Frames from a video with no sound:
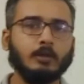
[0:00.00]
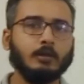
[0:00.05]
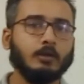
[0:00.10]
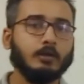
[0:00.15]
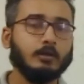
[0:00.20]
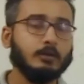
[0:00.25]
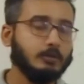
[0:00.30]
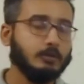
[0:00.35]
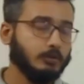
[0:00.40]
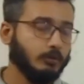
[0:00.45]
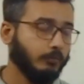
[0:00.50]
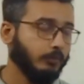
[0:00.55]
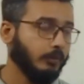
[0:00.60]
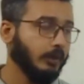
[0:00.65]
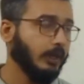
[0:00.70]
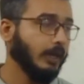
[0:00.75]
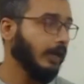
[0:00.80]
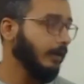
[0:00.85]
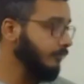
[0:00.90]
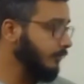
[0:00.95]
So we
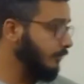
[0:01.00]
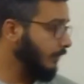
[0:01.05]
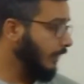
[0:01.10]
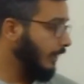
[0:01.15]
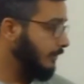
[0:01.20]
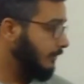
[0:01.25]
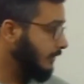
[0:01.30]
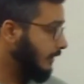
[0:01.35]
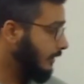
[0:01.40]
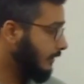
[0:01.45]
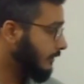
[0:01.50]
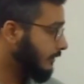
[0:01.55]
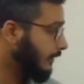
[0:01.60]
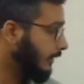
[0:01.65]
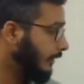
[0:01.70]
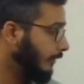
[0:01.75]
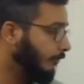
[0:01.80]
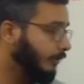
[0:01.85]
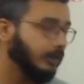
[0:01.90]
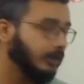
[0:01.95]
have to adjust
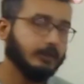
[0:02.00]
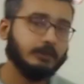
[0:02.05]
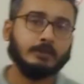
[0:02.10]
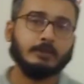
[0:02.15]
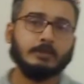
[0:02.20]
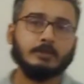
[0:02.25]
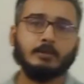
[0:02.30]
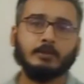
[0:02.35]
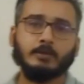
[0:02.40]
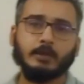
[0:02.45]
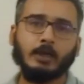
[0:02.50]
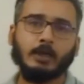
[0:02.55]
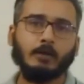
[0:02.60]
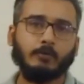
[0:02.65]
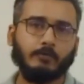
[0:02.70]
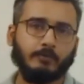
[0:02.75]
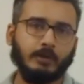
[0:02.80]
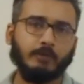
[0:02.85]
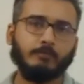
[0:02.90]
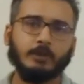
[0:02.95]
even it is
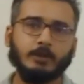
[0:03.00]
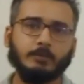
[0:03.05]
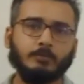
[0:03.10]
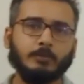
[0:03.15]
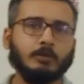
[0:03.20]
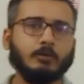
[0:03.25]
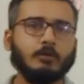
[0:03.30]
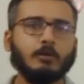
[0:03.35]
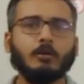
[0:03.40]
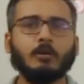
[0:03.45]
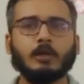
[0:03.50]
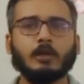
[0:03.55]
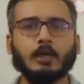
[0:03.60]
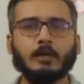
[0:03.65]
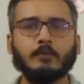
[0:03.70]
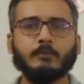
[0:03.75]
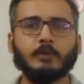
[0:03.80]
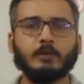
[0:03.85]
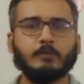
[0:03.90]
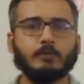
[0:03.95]
favorable or
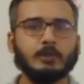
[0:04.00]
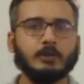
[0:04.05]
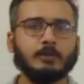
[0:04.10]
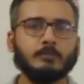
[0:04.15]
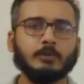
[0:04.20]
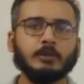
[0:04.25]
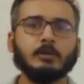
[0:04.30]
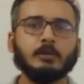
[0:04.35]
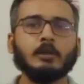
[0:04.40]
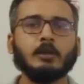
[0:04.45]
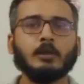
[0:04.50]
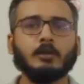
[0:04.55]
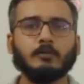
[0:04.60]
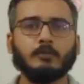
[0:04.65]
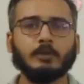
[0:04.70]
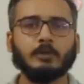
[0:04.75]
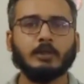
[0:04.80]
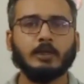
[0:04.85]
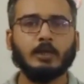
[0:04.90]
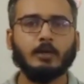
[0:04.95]
unfavorable for
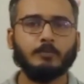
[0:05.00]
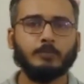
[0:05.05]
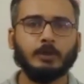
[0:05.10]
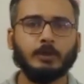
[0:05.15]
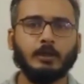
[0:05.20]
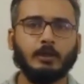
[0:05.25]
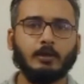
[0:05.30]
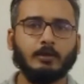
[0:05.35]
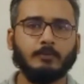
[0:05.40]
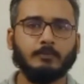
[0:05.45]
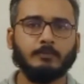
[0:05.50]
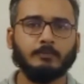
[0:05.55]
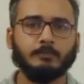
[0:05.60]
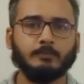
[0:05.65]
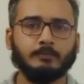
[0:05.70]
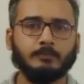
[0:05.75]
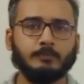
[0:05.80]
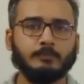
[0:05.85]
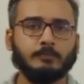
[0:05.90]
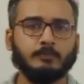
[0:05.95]
the company.
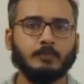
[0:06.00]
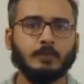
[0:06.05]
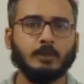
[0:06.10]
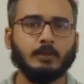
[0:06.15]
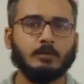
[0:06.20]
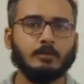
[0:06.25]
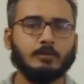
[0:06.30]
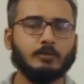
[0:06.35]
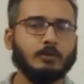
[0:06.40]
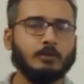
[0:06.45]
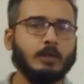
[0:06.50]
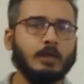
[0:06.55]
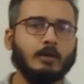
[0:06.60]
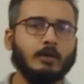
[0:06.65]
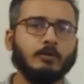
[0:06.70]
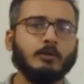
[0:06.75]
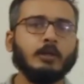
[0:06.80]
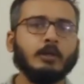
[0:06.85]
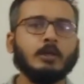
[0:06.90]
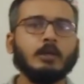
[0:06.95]
So
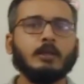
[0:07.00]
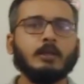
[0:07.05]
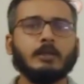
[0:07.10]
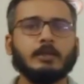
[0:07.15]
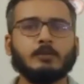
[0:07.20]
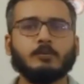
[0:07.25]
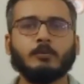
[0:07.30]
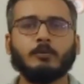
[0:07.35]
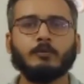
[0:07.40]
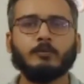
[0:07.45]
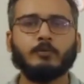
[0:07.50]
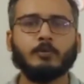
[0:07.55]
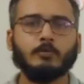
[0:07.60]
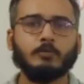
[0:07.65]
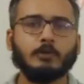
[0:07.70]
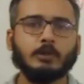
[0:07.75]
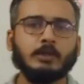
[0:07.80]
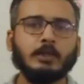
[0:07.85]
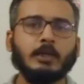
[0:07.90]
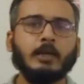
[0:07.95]
now let's move
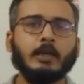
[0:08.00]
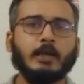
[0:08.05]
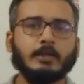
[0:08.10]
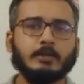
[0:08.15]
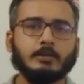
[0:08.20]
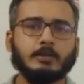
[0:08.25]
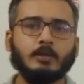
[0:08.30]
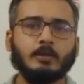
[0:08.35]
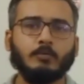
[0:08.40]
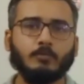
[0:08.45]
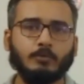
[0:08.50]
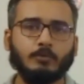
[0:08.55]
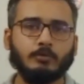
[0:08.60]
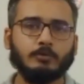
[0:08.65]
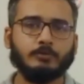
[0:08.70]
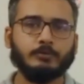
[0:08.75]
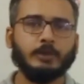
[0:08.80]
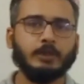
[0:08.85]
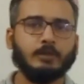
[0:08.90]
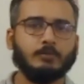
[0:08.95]
forward and see more
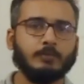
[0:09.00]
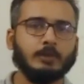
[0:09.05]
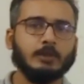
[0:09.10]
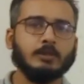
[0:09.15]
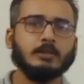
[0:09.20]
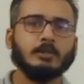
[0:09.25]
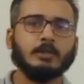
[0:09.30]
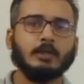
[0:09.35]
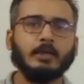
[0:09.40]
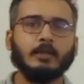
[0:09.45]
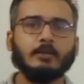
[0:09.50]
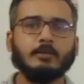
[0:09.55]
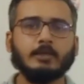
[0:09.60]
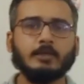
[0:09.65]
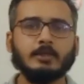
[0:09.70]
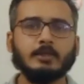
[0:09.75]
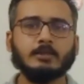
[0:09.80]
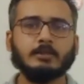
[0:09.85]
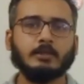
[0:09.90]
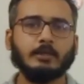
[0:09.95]
treatments in
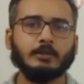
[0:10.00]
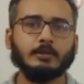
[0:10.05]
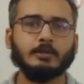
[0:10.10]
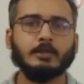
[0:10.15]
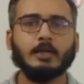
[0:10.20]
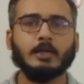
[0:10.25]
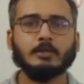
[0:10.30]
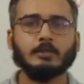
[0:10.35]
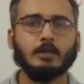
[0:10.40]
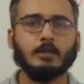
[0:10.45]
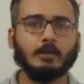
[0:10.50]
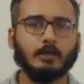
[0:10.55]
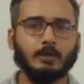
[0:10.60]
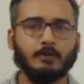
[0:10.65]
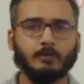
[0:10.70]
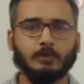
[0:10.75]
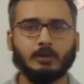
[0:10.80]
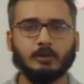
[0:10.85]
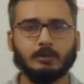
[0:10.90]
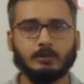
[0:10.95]
this International
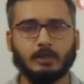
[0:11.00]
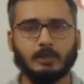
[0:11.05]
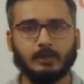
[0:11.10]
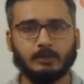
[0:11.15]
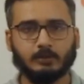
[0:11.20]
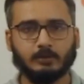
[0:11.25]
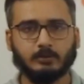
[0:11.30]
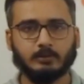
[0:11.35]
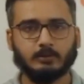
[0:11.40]
Accounting Standard.